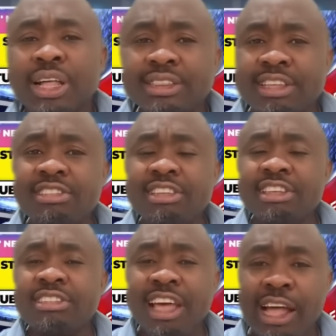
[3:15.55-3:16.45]
is
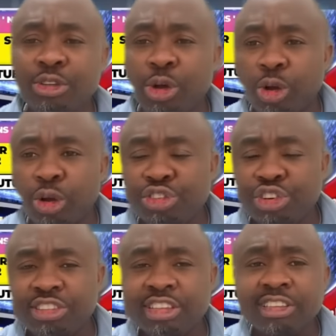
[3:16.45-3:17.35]
this how your country,
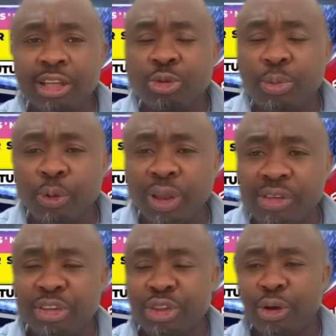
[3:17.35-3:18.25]
is this how you people
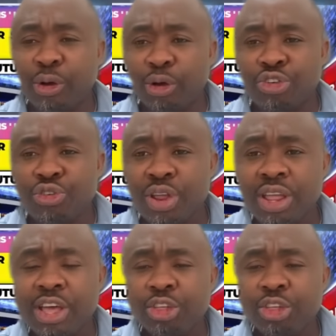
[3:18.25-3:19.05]
live in your country?